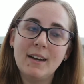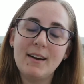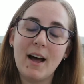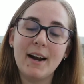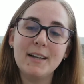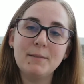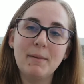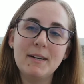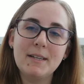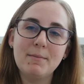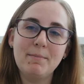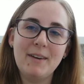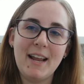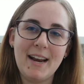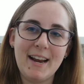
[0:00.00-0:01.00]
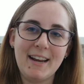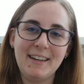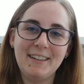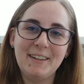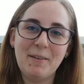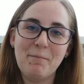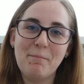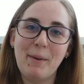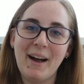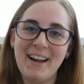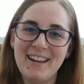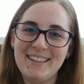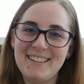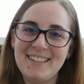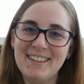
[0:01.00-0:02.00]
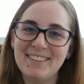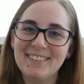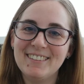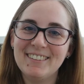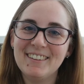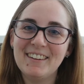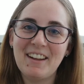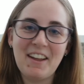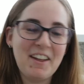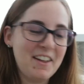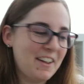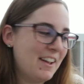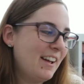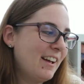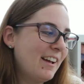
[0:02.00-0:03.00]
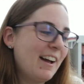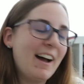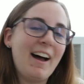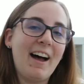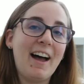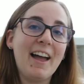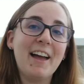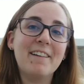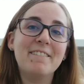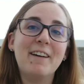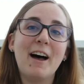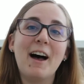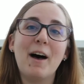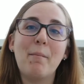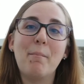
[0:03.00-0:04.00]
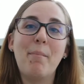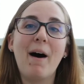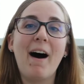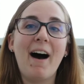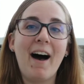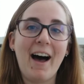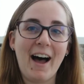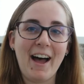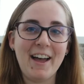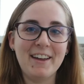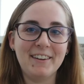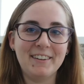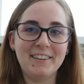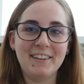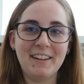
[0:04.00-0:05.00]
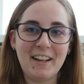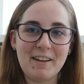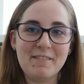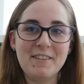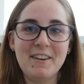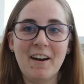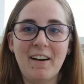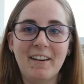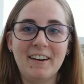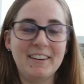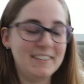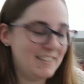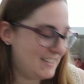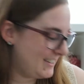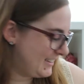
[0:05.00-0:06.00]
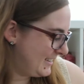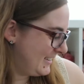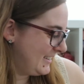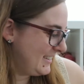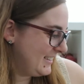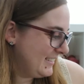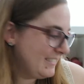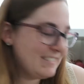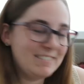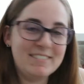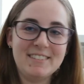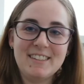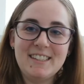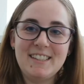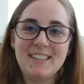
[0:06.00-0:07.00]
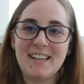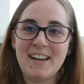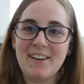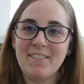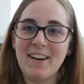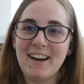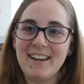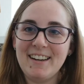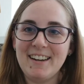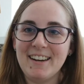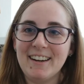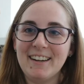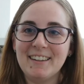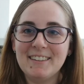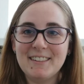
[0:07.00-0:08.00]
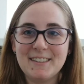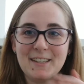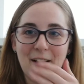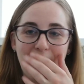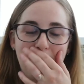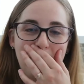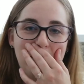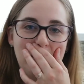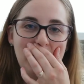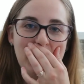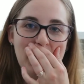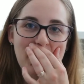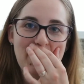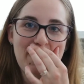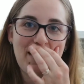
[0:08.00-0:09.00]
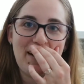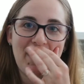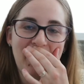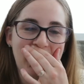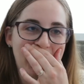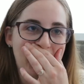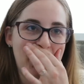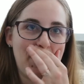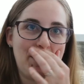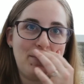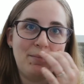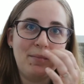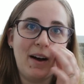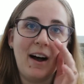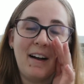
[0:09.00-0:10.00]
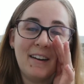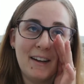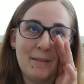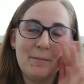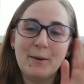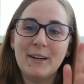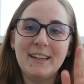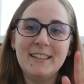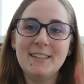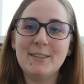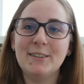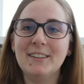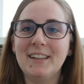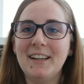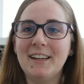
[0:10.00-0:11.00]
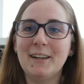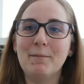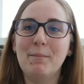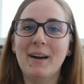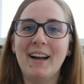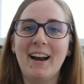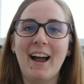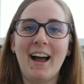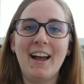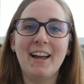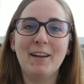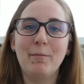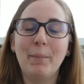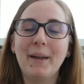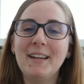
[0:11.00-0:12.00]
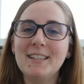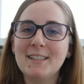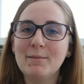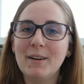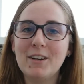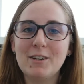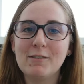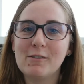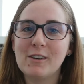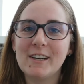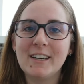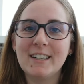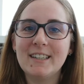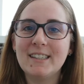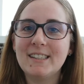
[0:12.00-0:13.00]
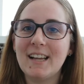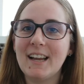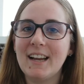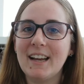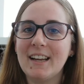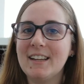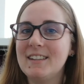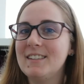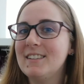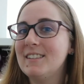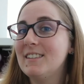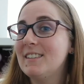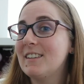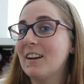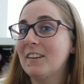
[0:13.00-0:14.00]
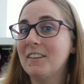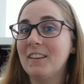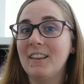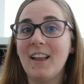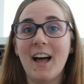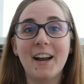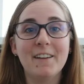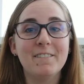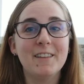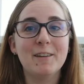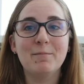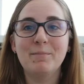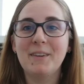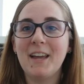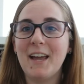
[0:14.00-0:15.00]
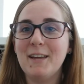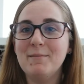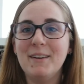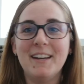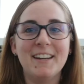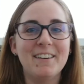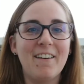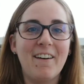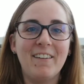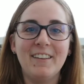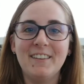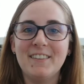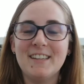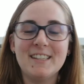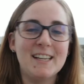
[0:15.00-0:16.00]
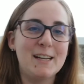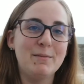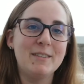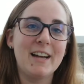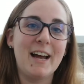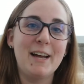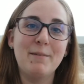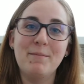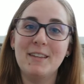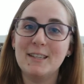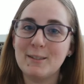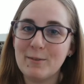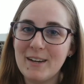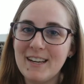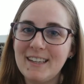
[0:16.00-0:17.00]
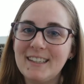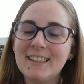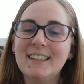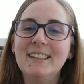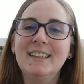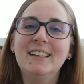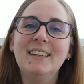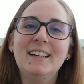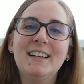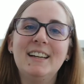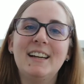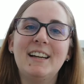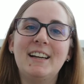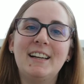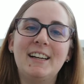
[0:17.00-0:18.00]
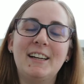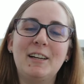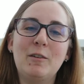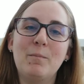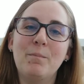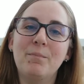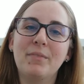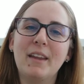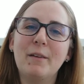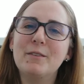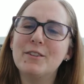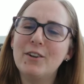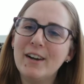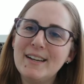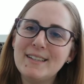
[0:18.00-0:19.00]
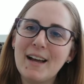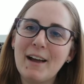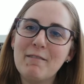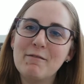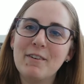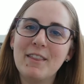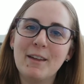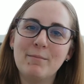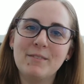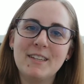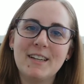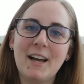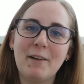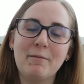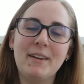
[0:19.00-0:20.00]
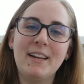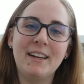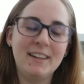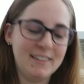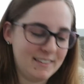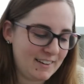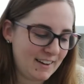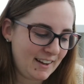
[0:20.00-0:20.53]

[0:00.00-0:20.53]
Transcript: Not as much knitting, but I have a pile of yarn just sitting right here. So um, I'll get more into it later, but I had placed a bunch of orders and a lot of them came in all at the same time this week. Um, it was a great time for them to come in.